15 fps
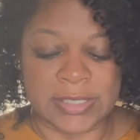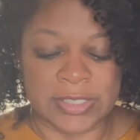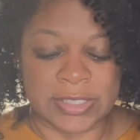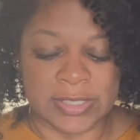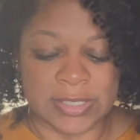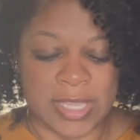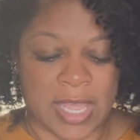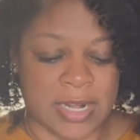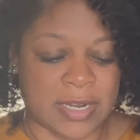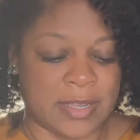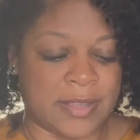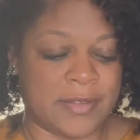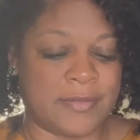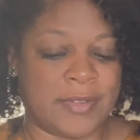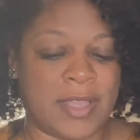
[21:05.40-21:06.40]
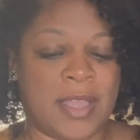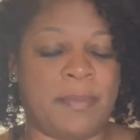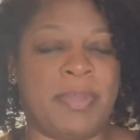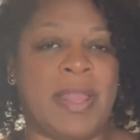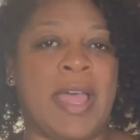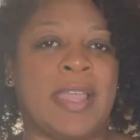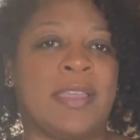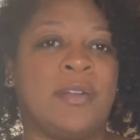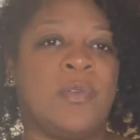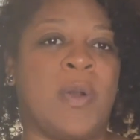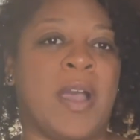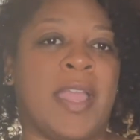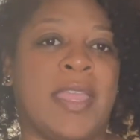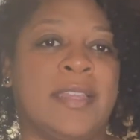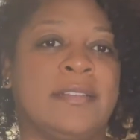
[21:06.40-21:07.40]
just kind of a black and
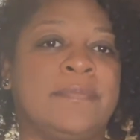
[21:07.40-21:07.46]
white